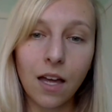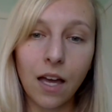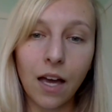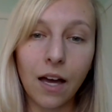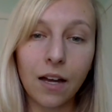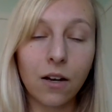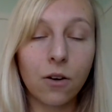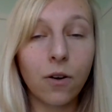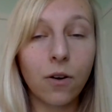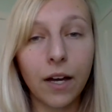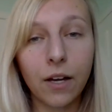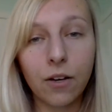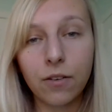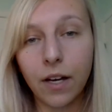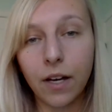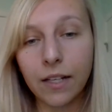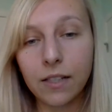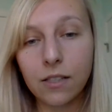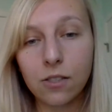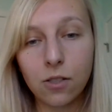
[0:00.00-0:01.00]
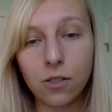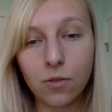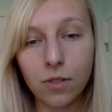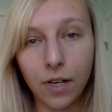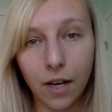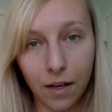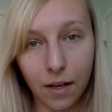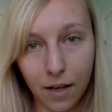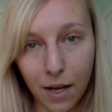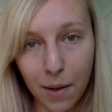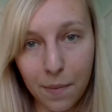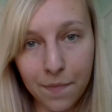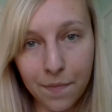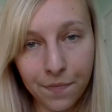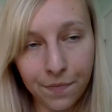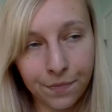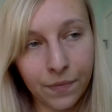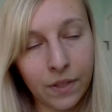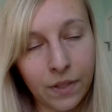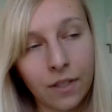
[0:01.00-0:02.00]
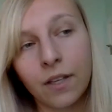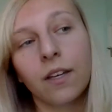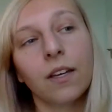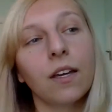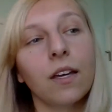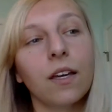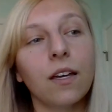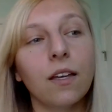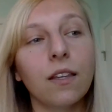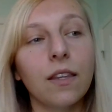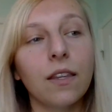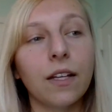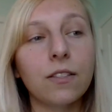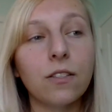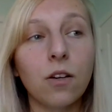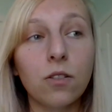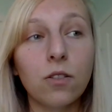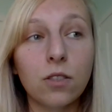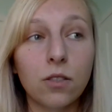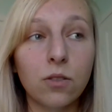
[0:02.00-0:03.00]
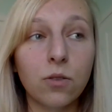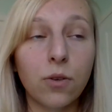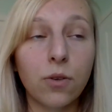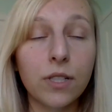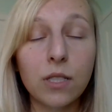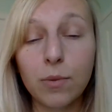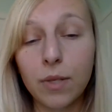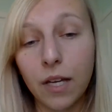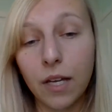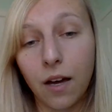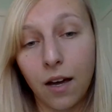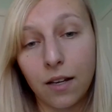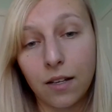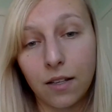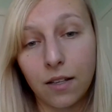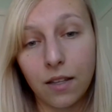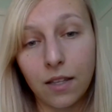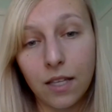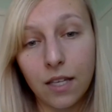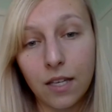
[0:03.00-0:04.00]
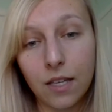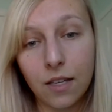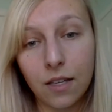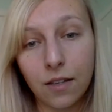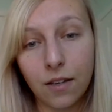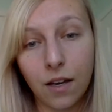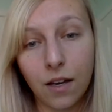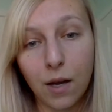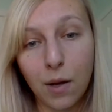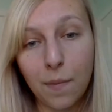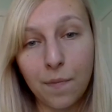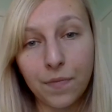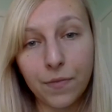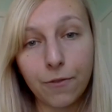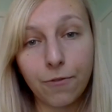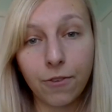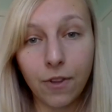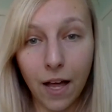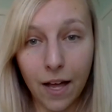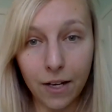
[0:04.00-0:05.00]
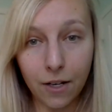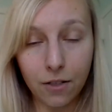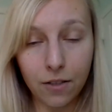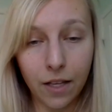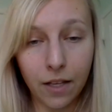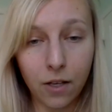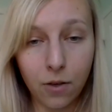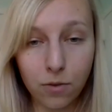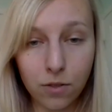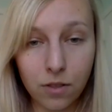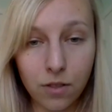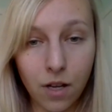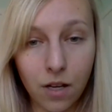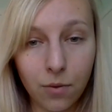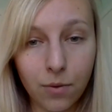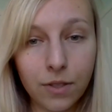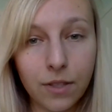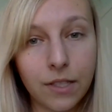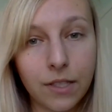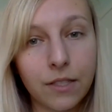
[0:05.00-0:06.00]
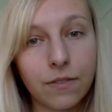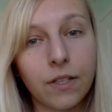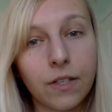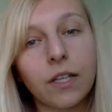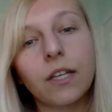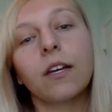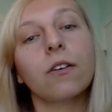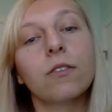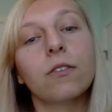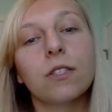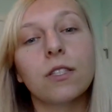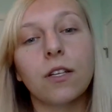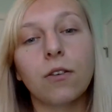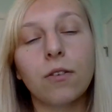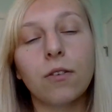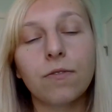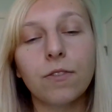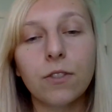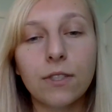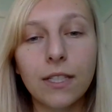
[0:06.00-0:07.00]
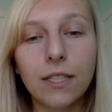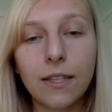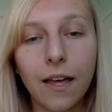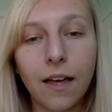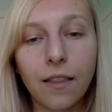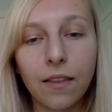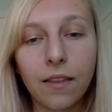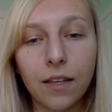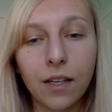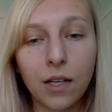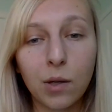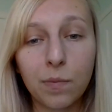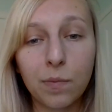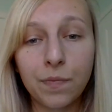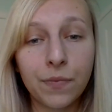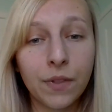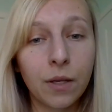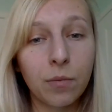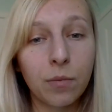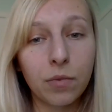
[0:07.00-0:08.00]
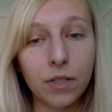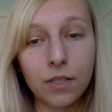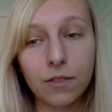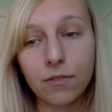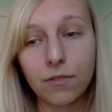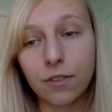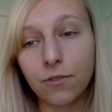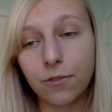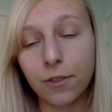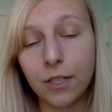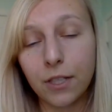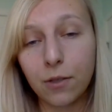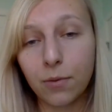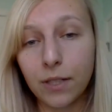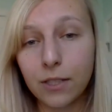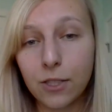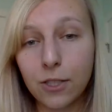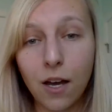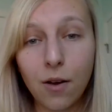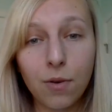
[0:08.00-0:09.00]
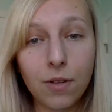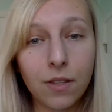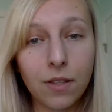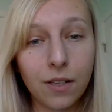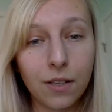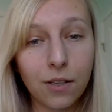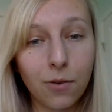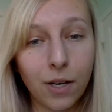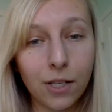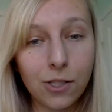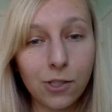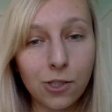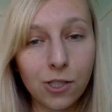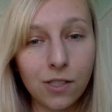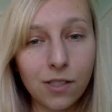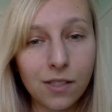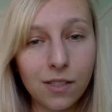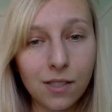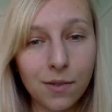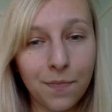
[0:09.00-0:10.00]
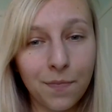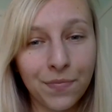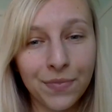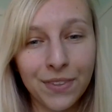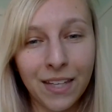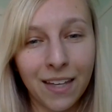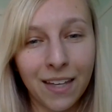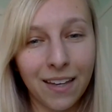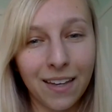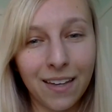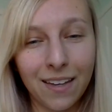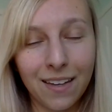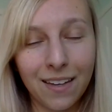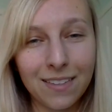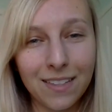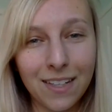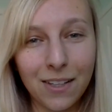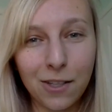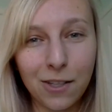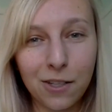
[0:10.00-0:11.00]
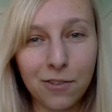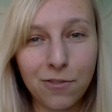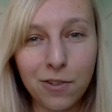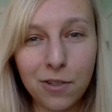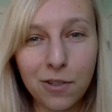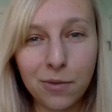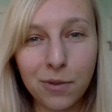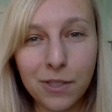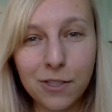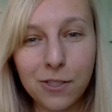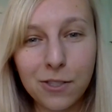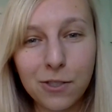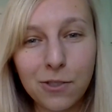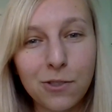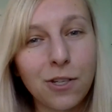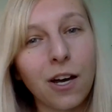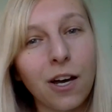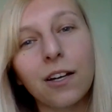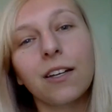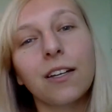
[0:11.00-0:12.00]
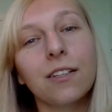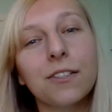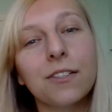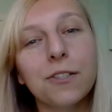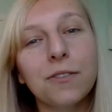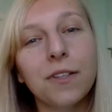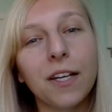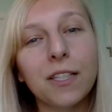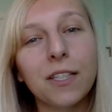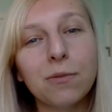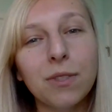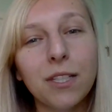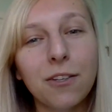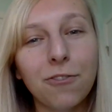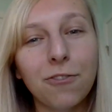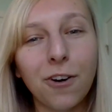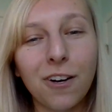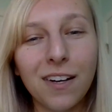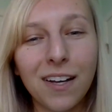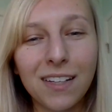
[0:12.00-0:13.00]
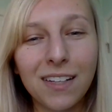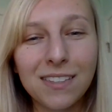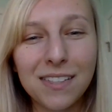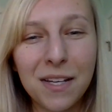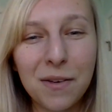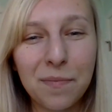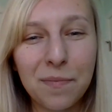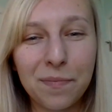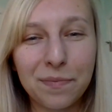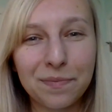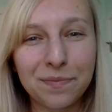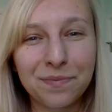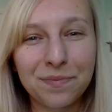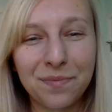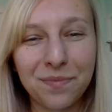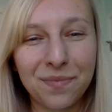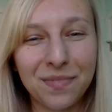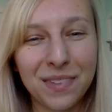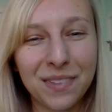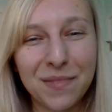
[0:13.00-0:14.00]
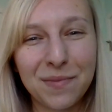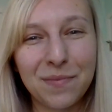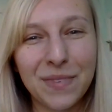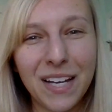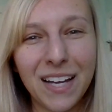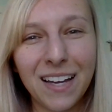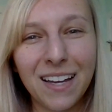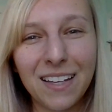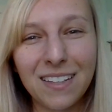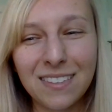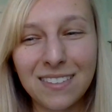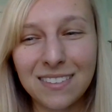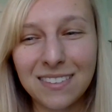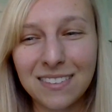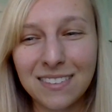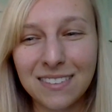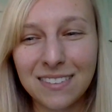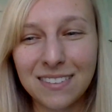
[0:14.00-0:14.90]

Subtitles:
at ohioguidestone.com. And that's also going to be on the flyer that goes along with this video. So if you see that link, please feel free to reach out with any questions. And I look forward to talking to you next week for our next tip. Bye.